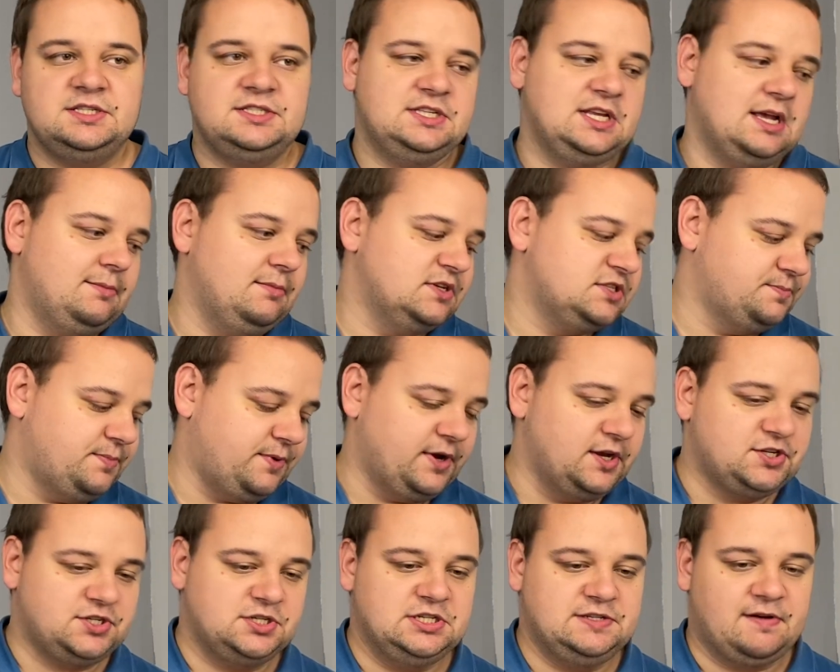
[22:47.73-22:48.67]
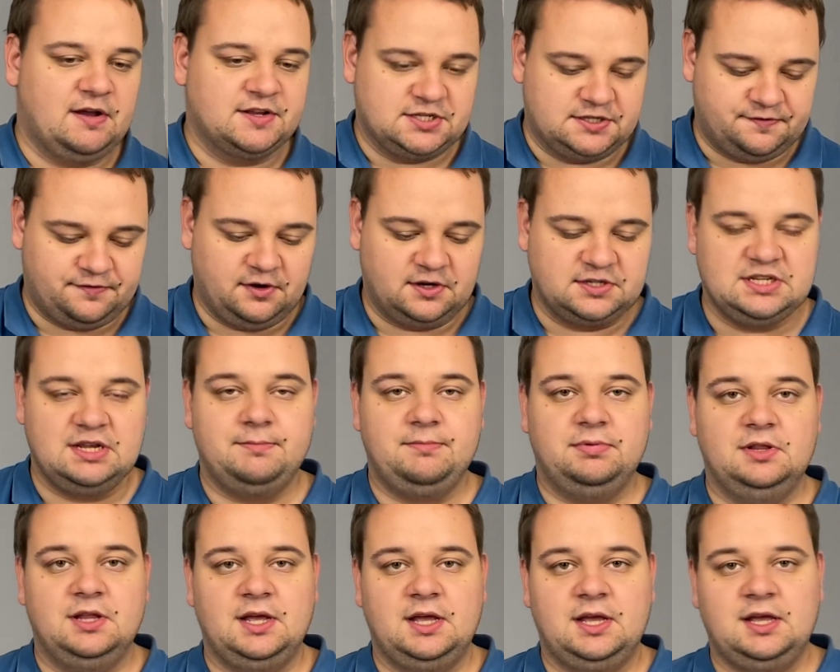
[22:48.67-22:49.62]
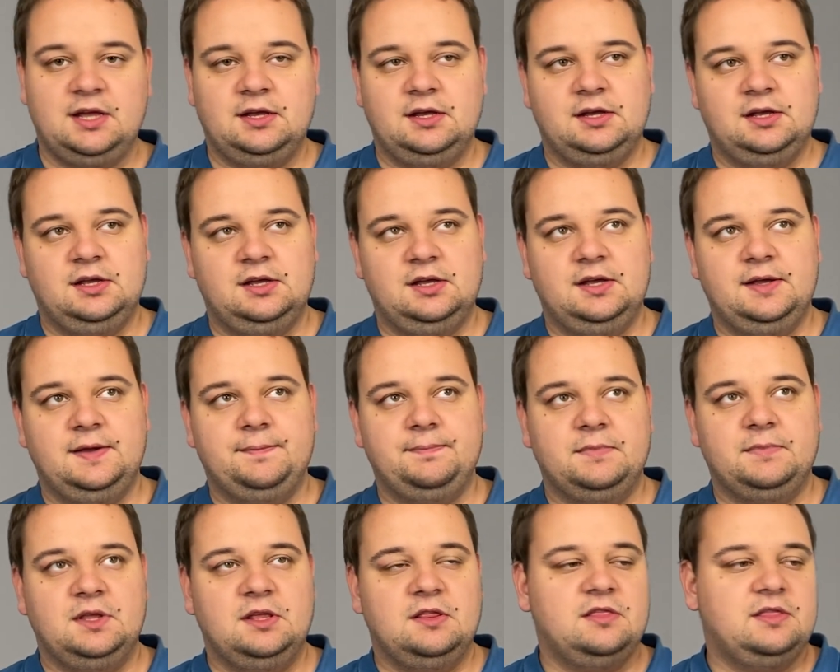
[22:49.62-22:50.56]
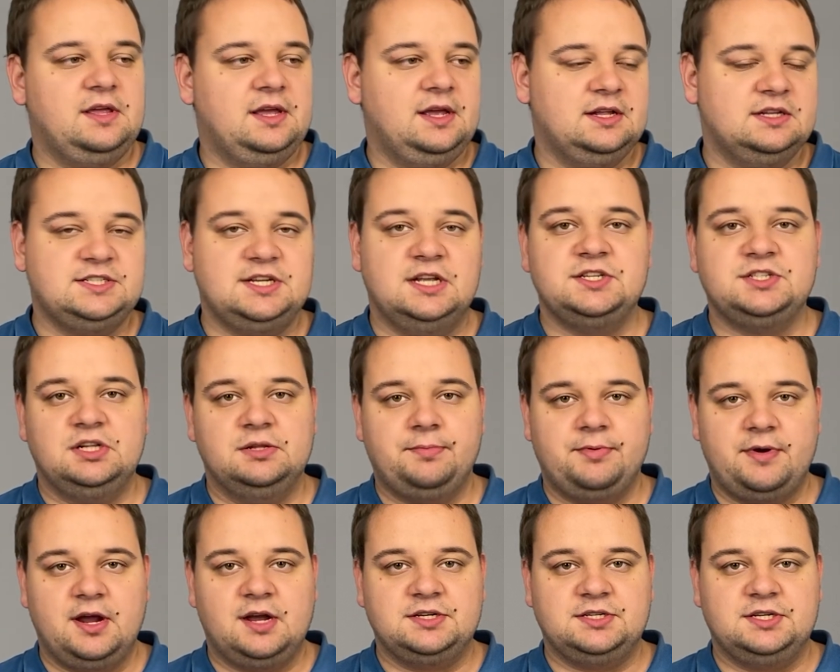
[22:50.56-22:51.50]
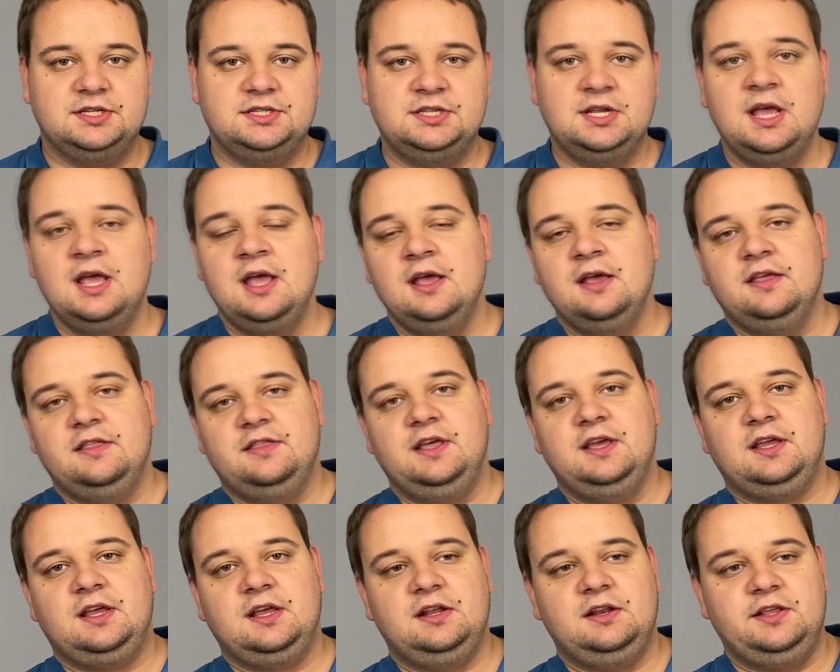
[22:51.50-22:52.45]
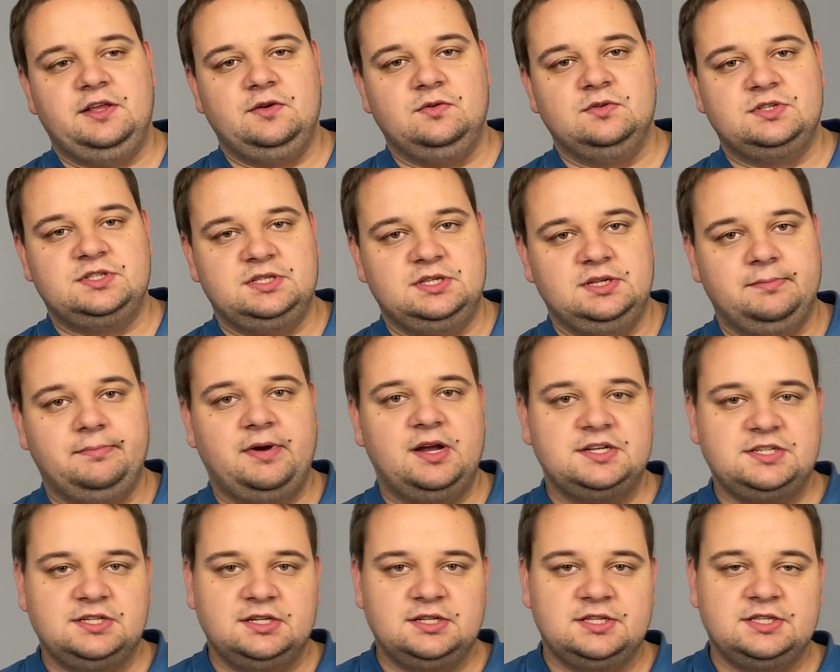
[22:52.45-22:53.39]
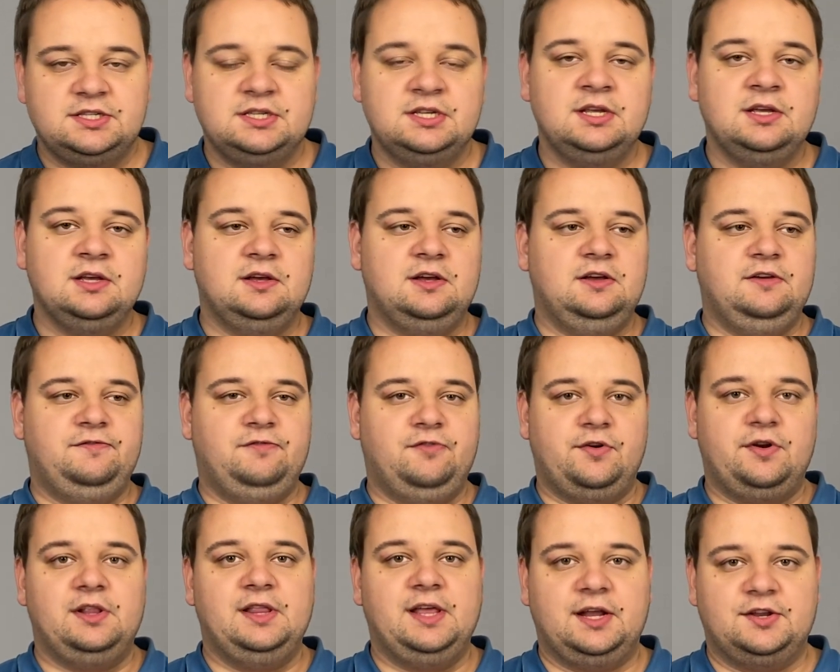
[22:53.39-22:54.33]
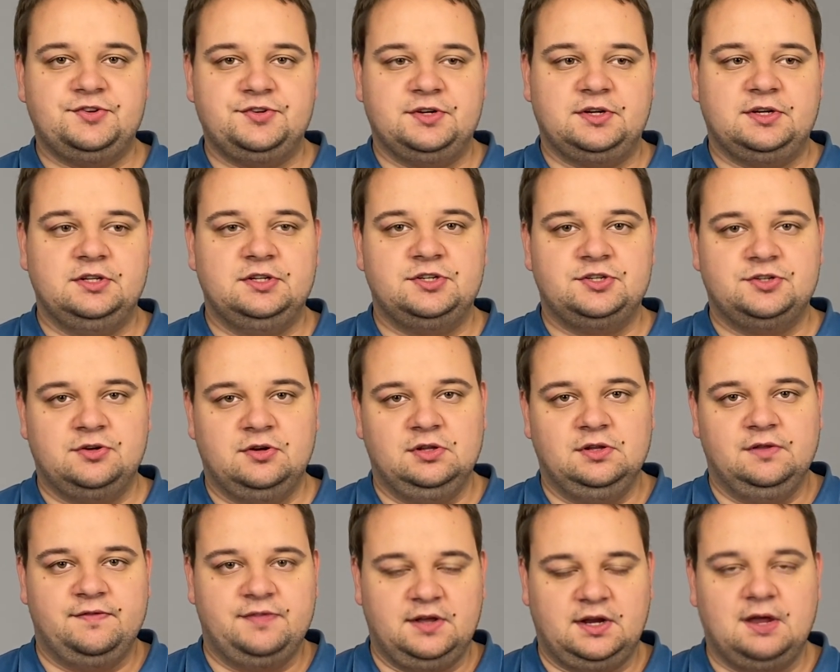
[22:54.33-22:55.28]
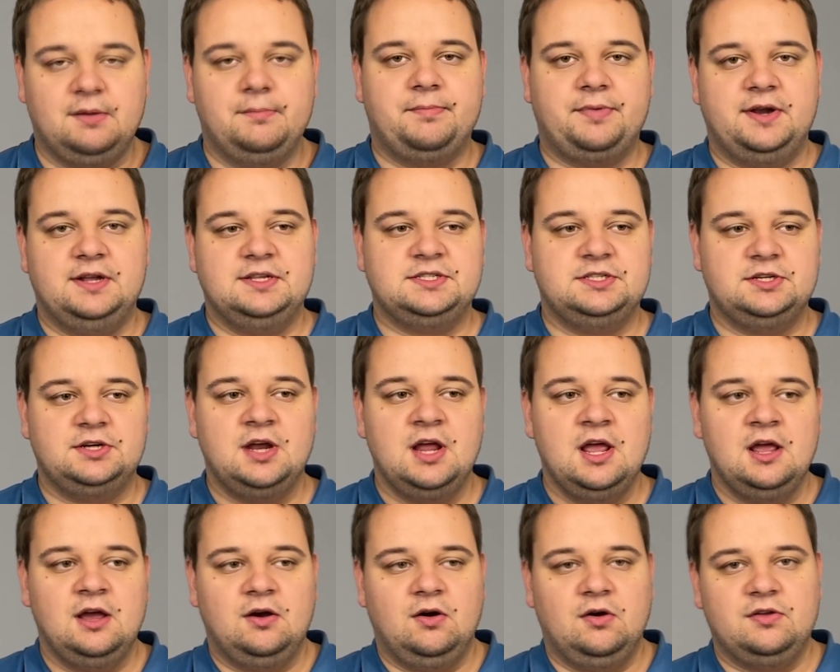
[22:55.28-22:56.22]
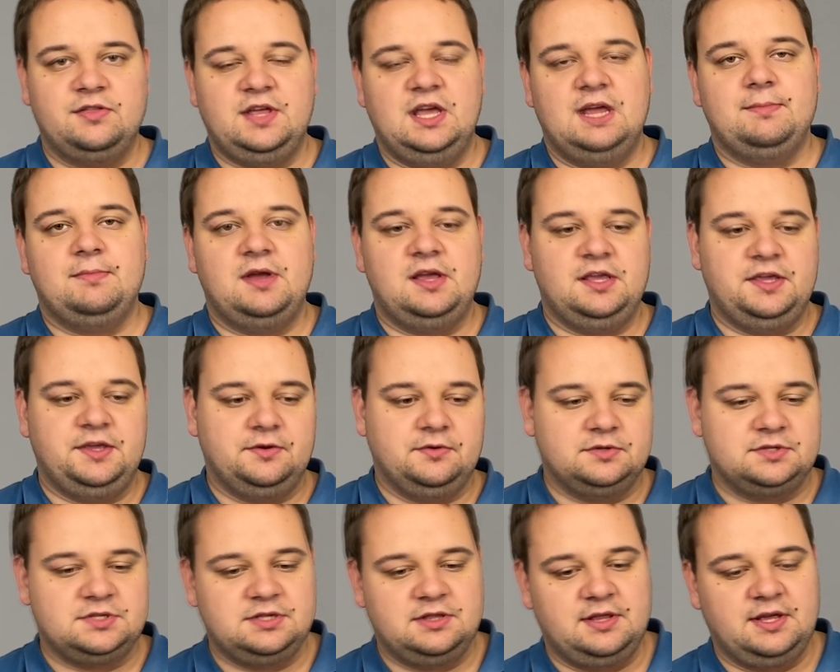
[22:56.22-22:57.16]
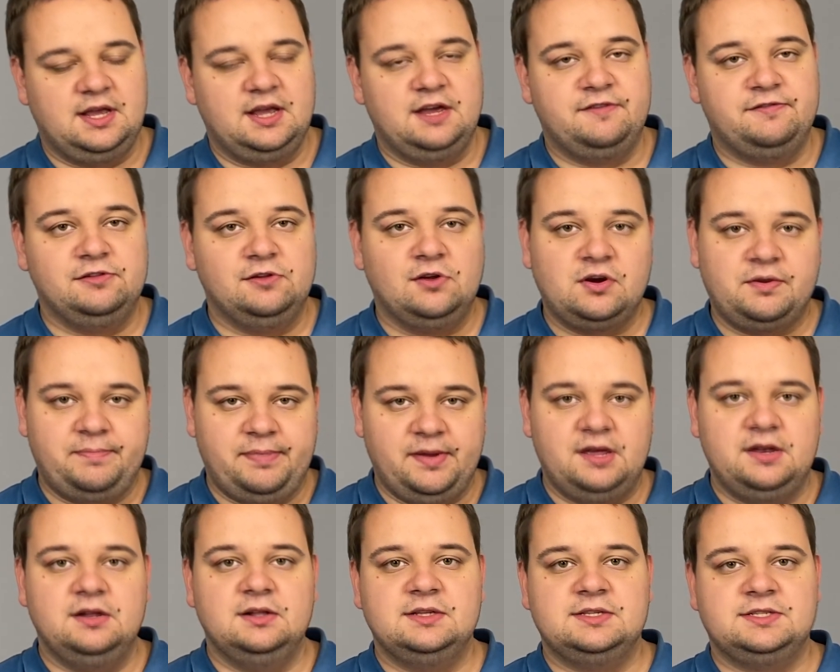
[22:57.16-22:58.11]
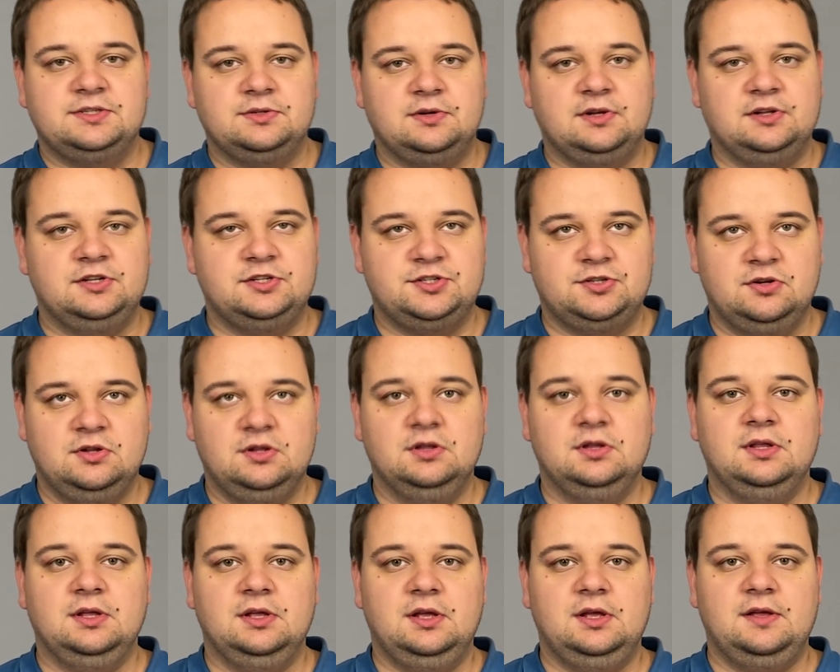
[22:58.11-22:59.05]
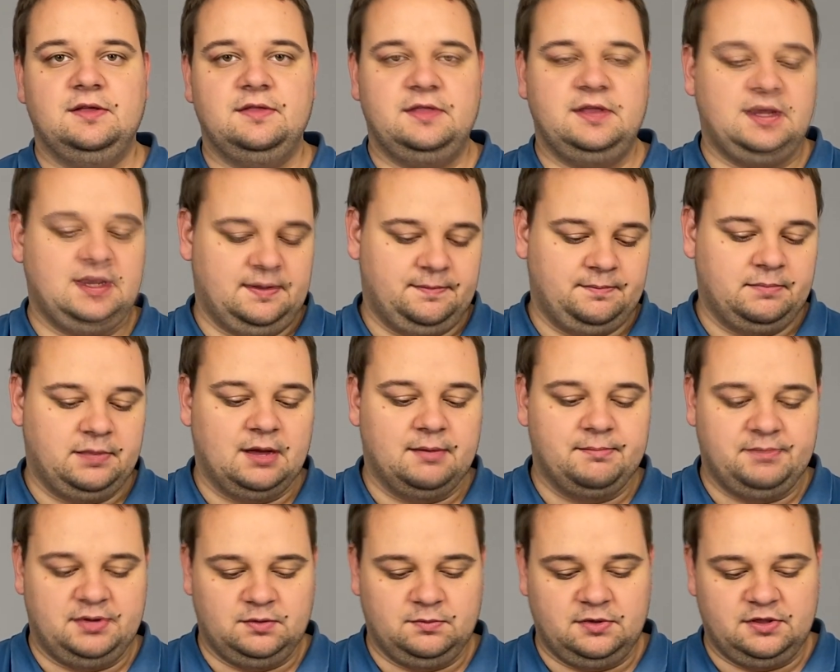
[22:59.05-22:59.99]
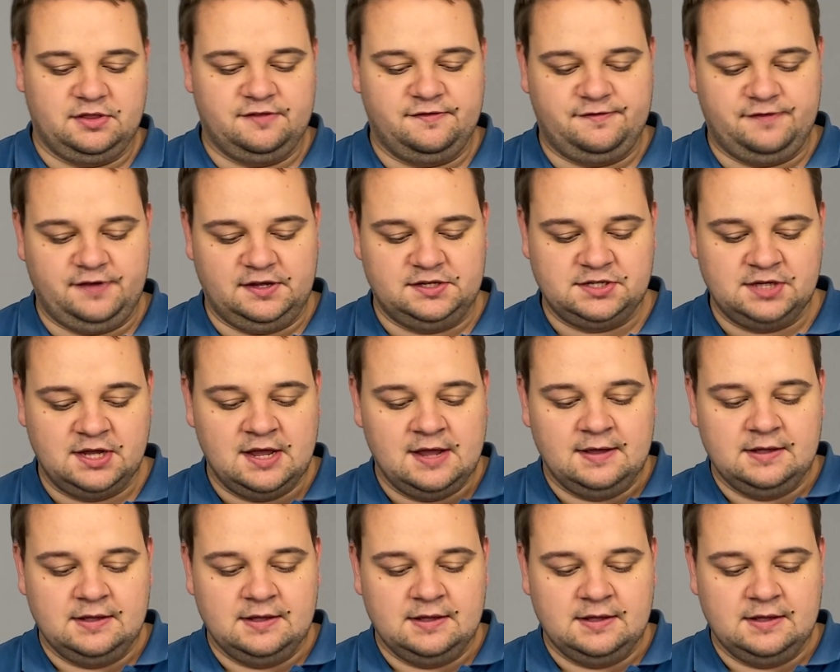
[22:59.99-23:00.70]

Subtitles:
Some aspiration devices, for example, like in the dental practice, they can use buttons for electric control of the compressor, or they may use the floor pedals to control the pumping with the feet.